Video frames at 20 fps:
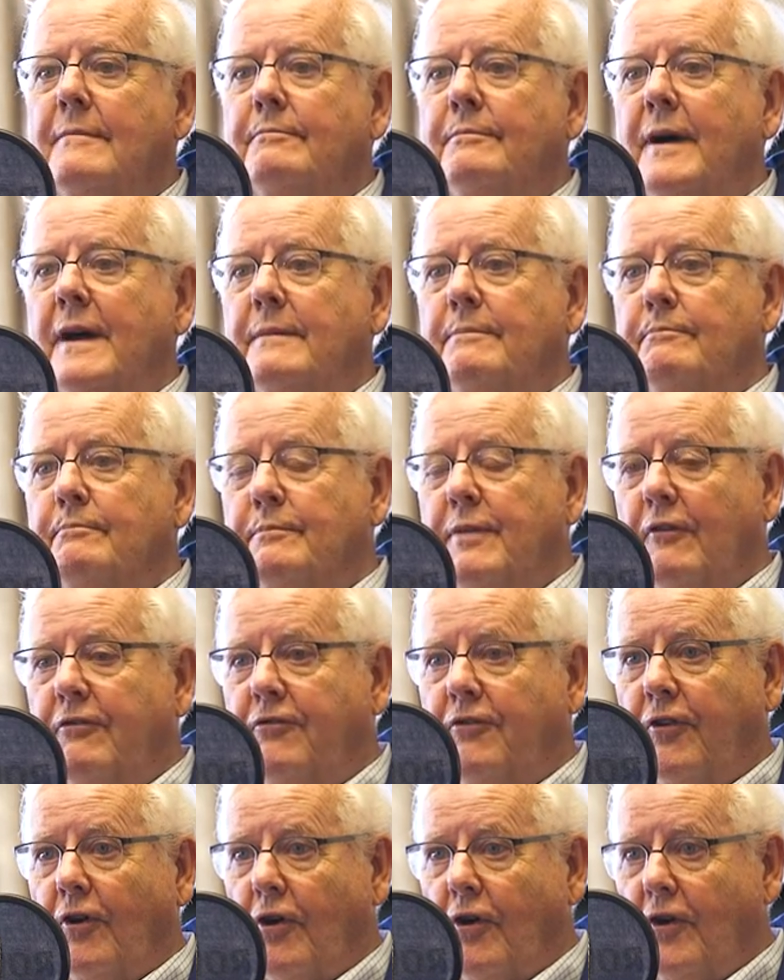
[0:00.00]
But
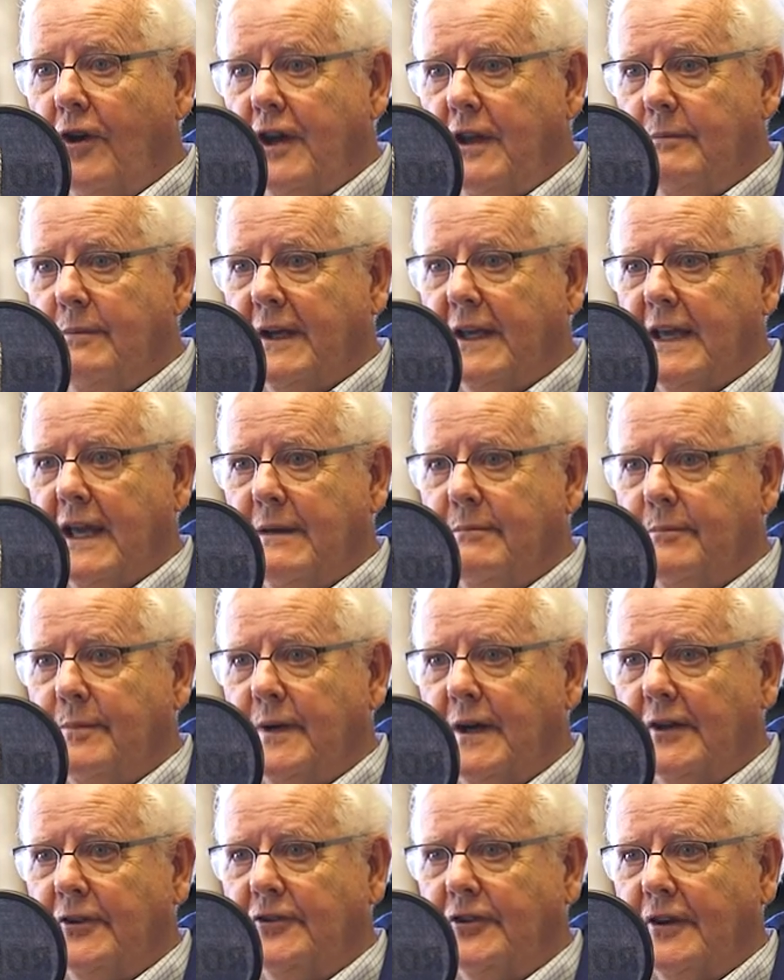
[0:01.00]
before he became
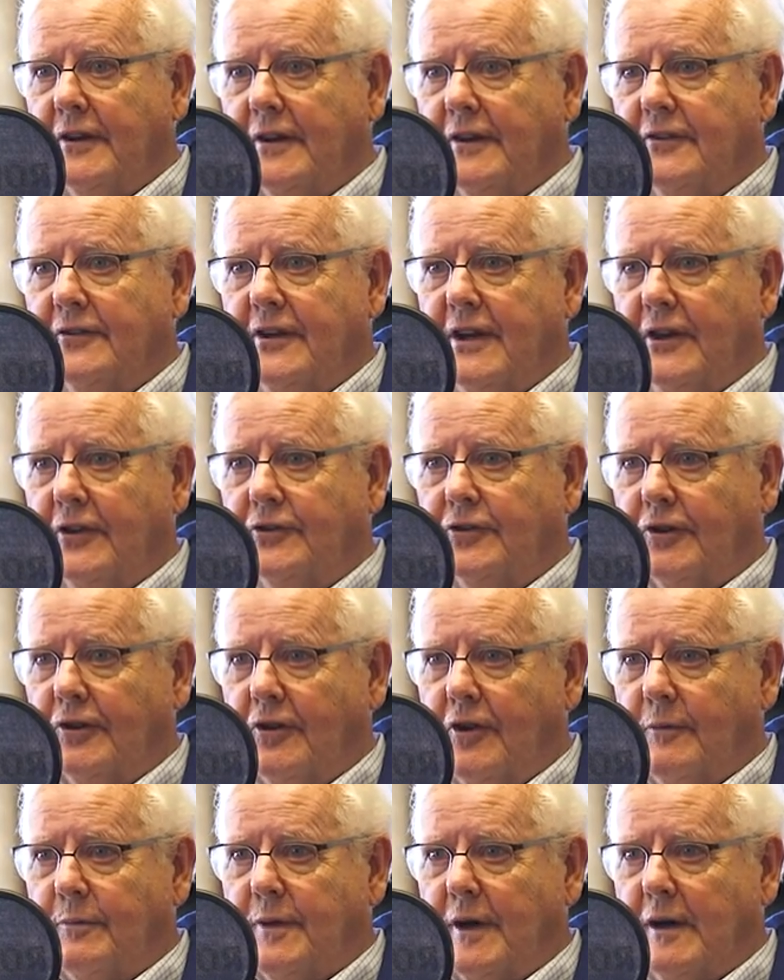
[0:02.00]
president, he
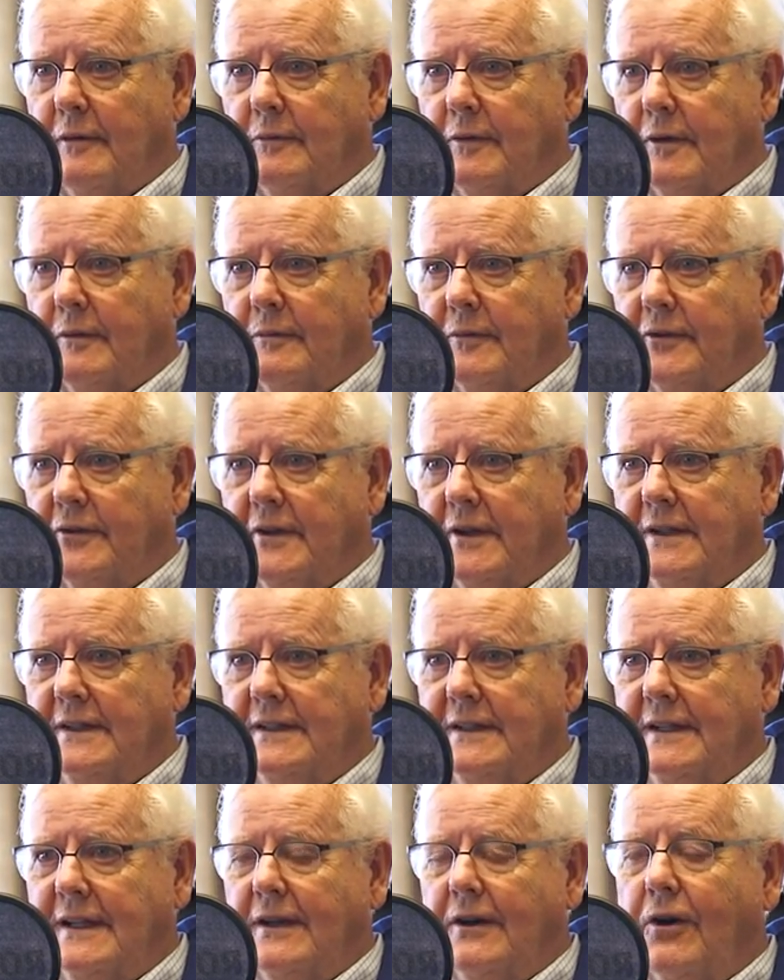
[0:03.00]
saw the problems.
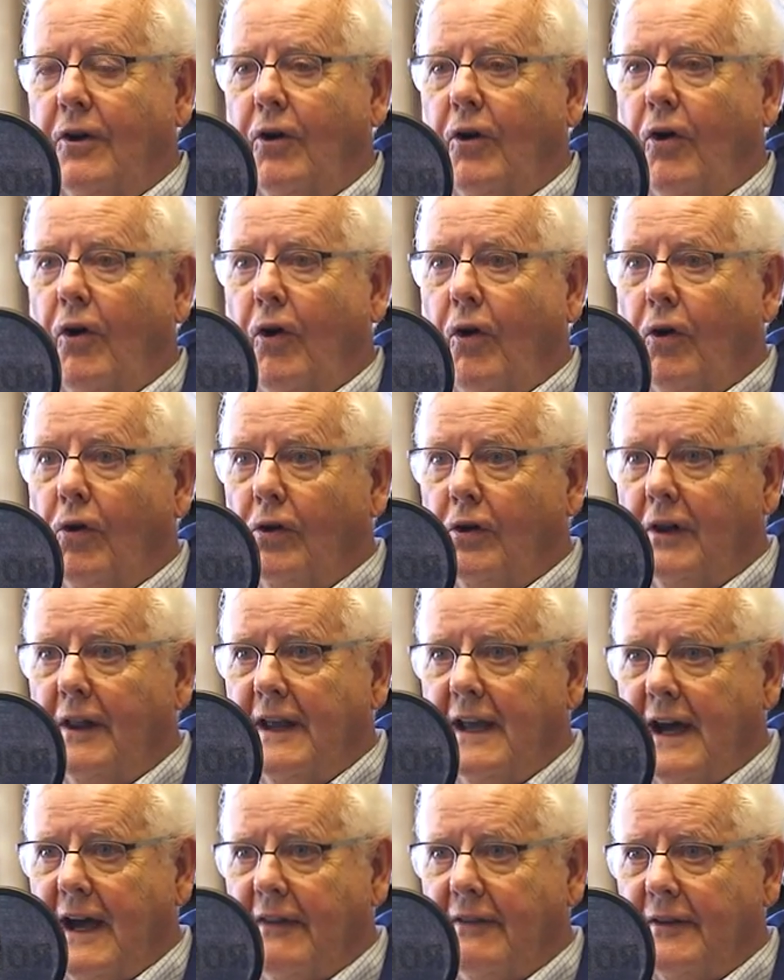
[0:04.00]
All
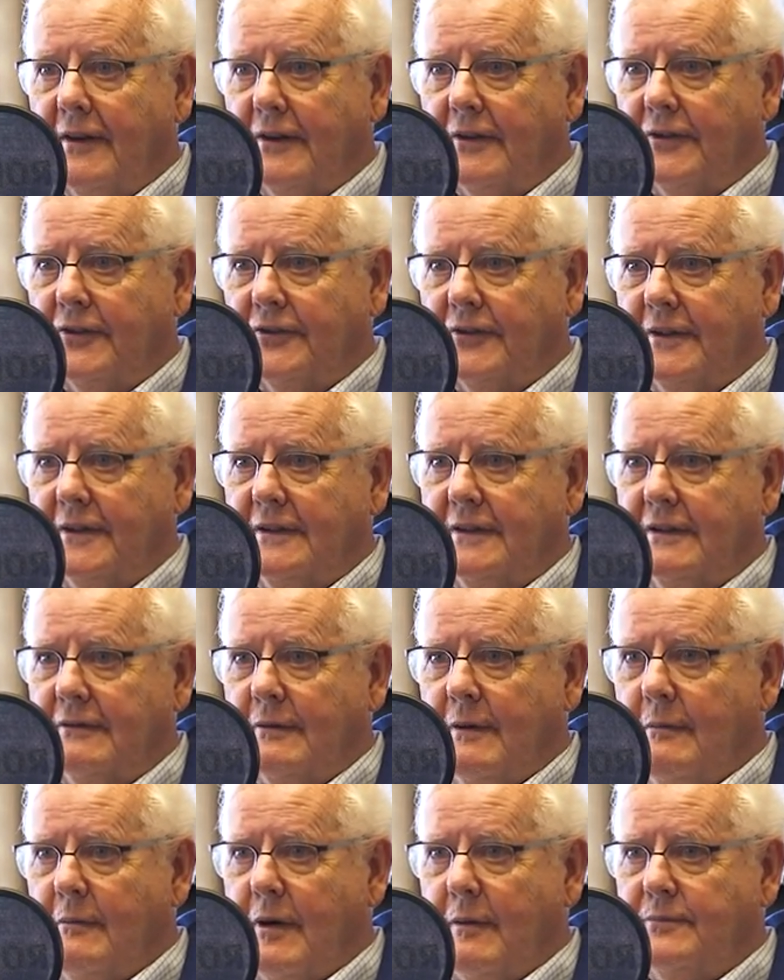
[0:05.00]
the others,
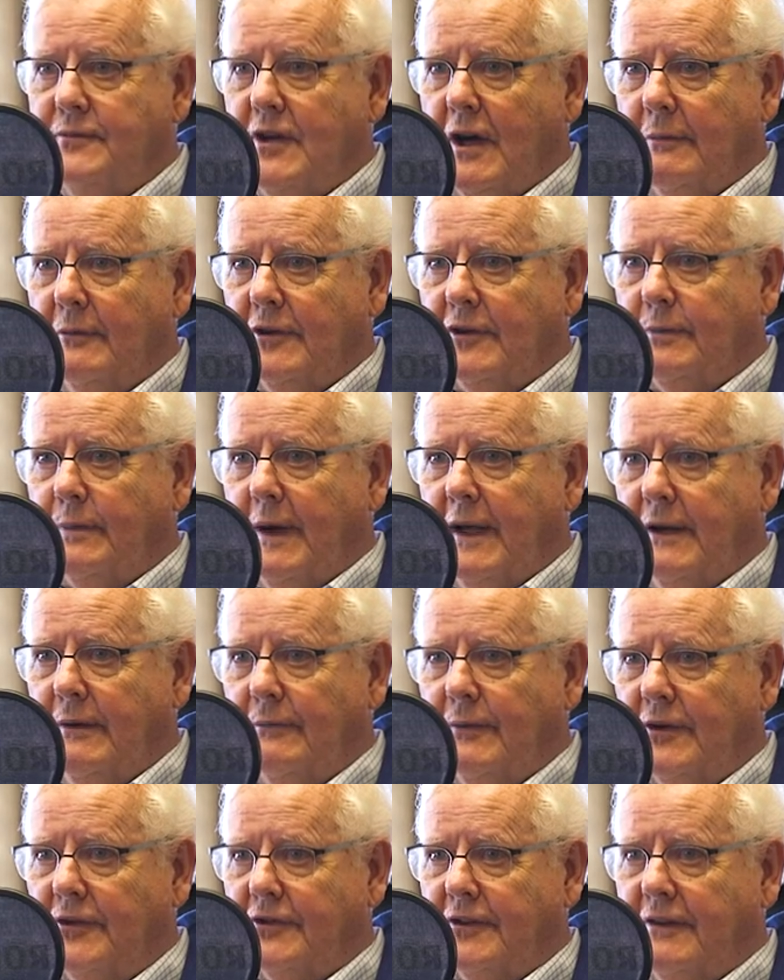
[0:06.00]
remember Thomas
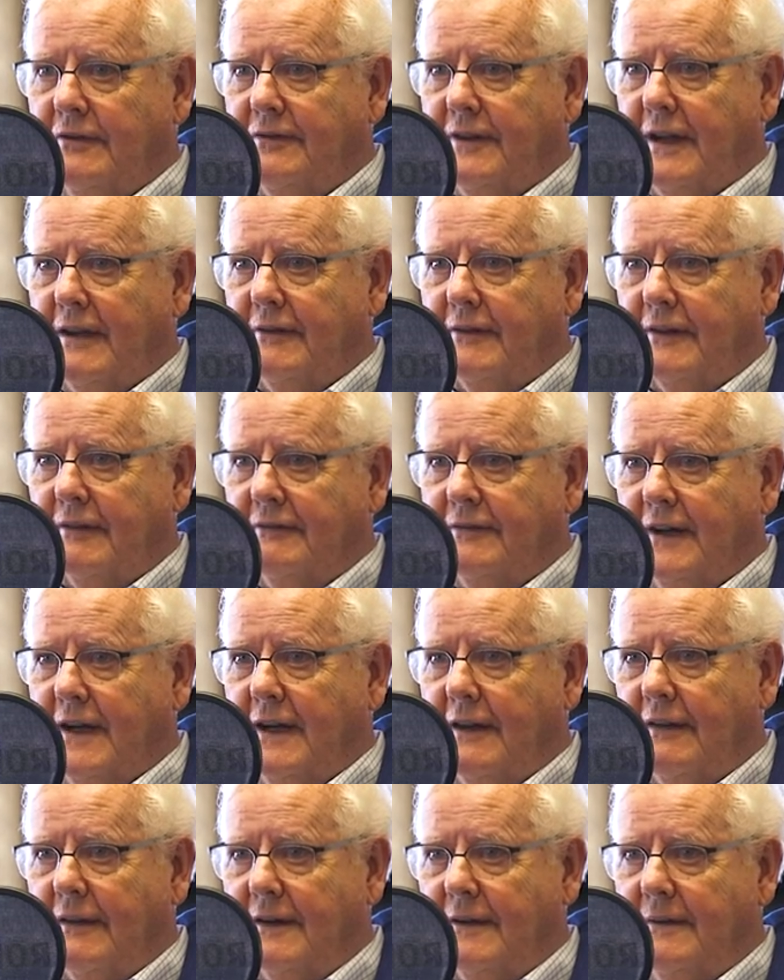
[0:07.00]
Paine wasn't a founding
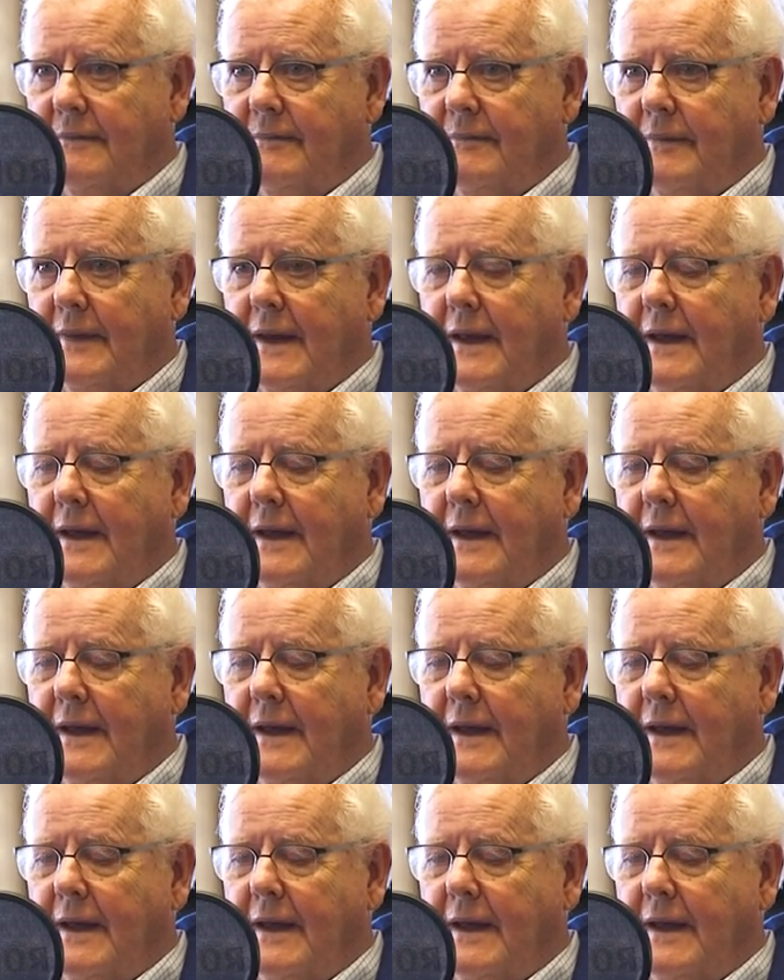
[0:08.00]
father. Right.